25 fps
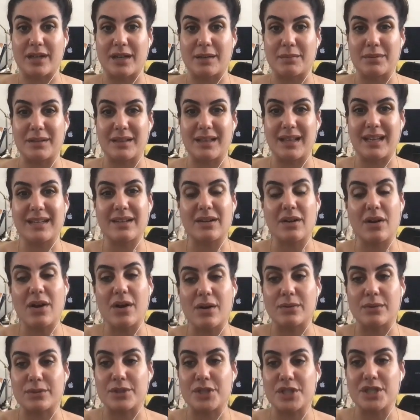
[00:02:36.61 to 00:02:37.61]
I'd be like,
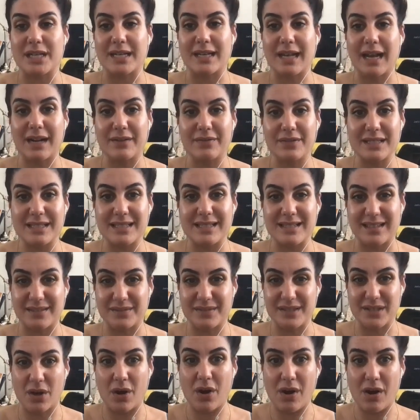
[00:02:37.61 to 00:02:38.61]
oh shit, half this
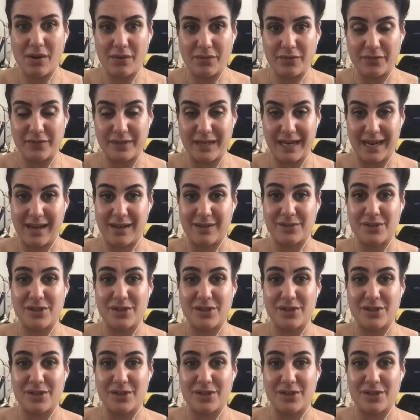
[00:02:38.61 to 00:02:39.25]
stuff's off now.